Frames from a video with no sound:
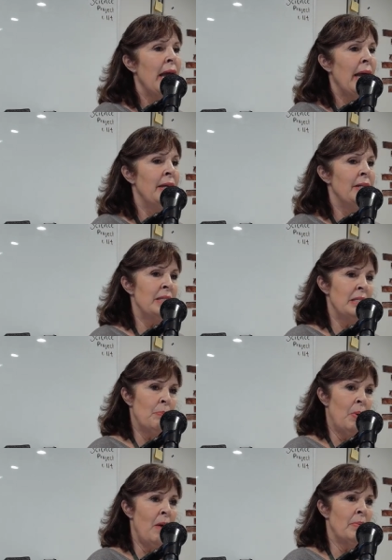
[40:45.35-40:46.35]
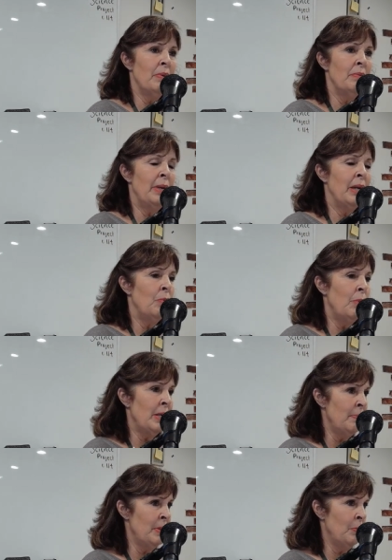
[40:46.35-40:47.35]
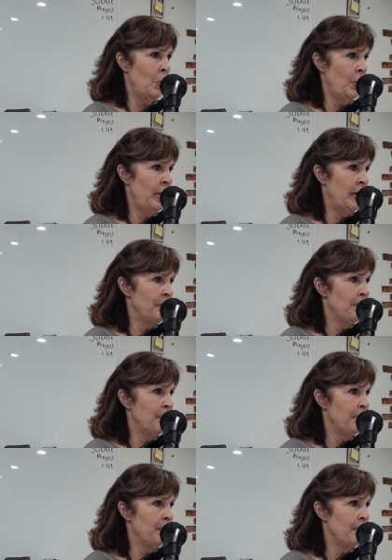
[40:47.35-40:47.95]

and it's this problem. And I'll wake up in the morning